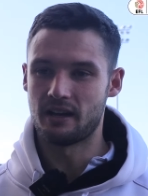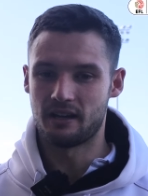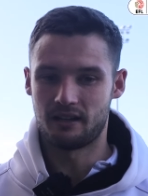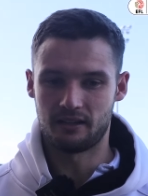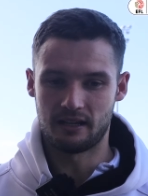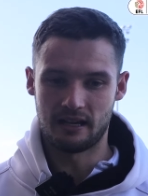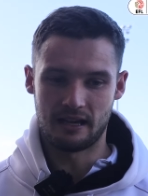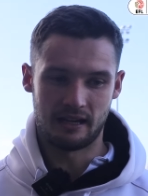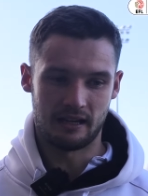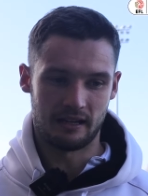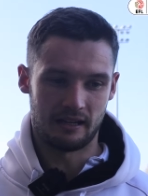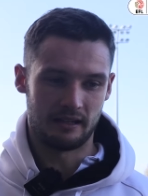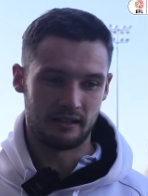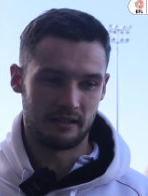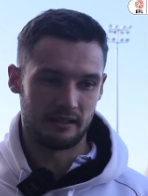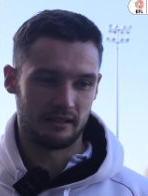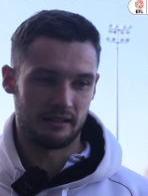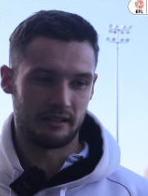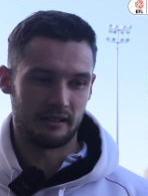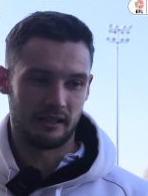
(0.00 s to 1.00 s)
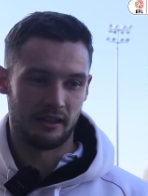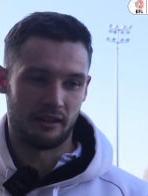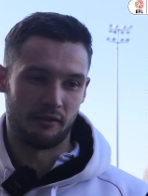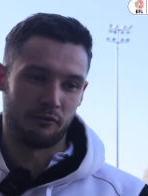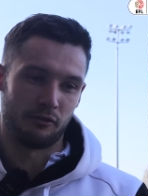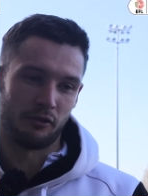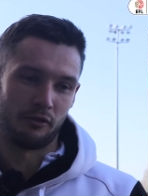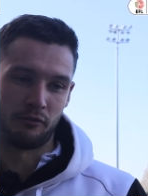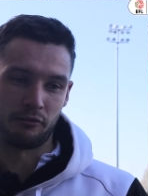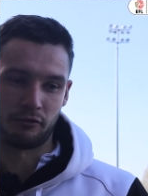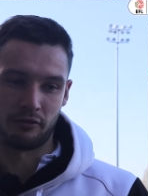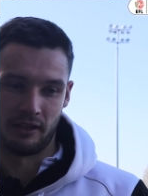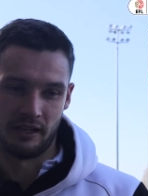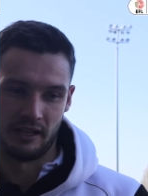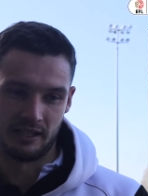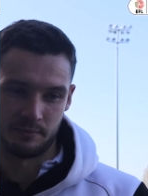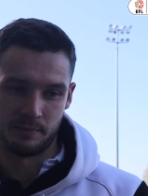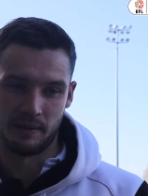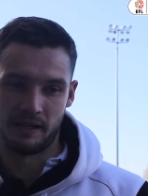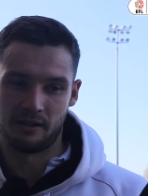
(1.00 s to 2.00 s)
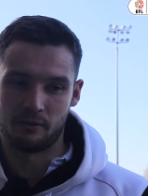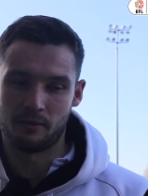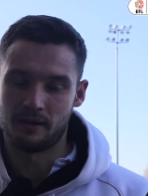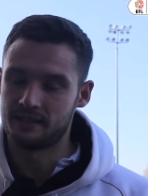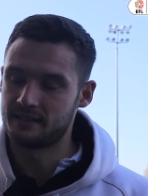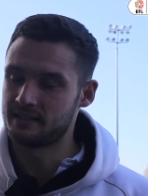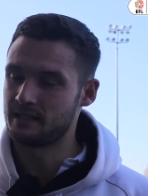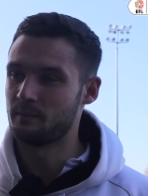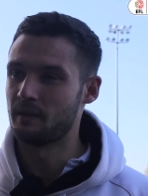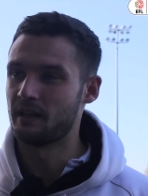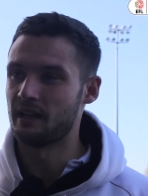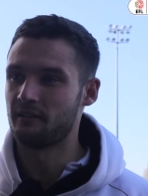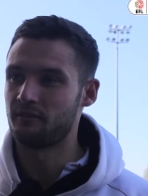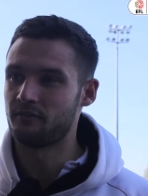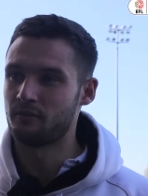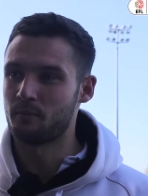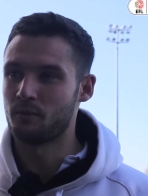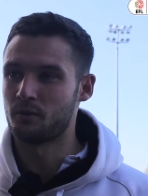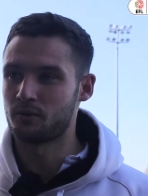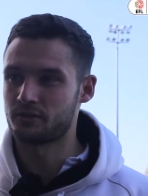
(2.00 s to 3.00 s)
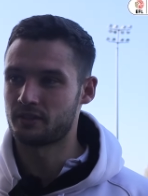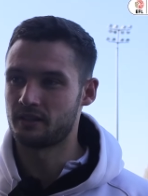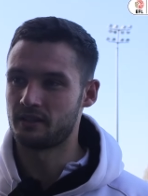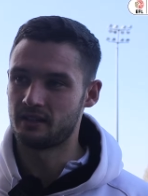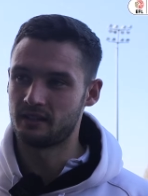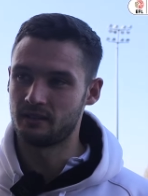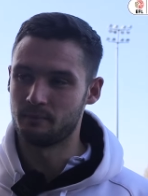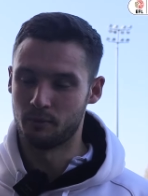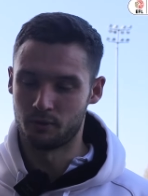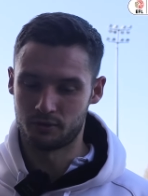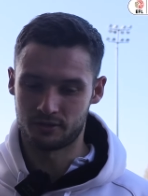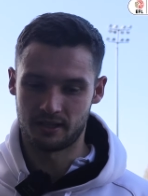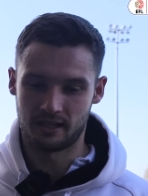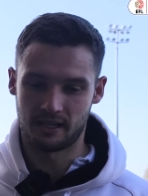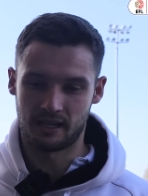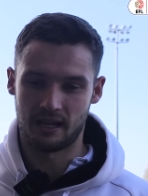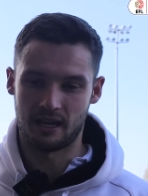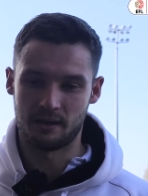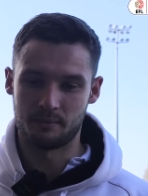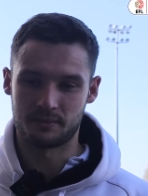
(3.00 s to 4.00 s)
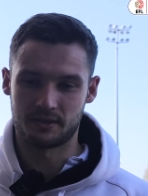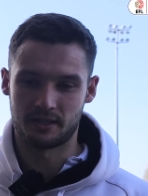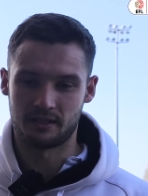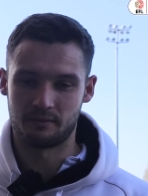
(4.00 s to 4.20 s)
Uh, the front three has been quite similar for most of the most of the games,